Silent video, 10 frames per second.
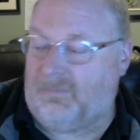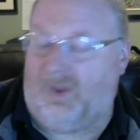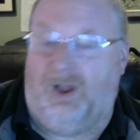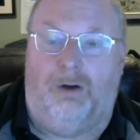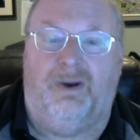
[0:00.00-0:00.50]

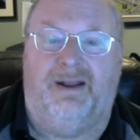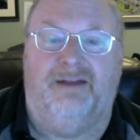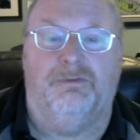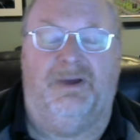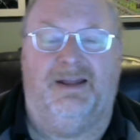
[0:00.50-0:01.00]
All right,
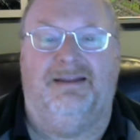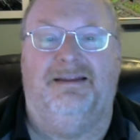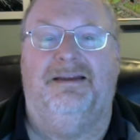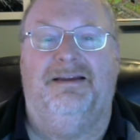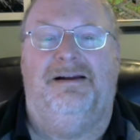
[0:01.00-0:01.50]
everybody.
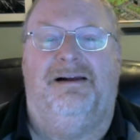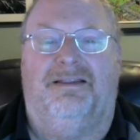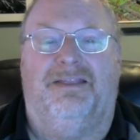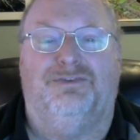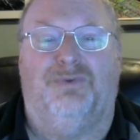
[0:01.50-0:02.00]

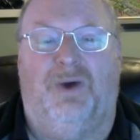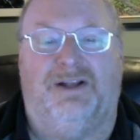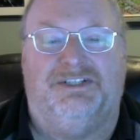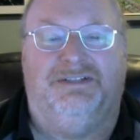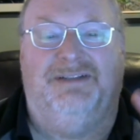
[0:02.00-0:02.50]
Thanks for
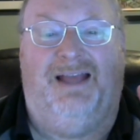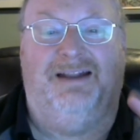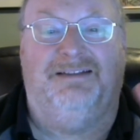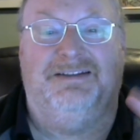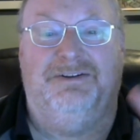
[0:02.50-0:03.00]
watching, and
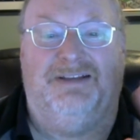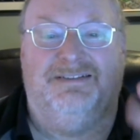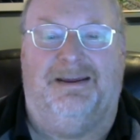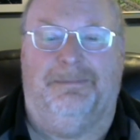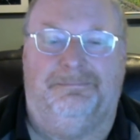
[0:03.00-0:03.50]
I'll see you next
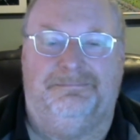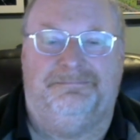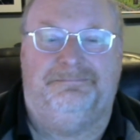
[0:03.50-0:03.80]
time.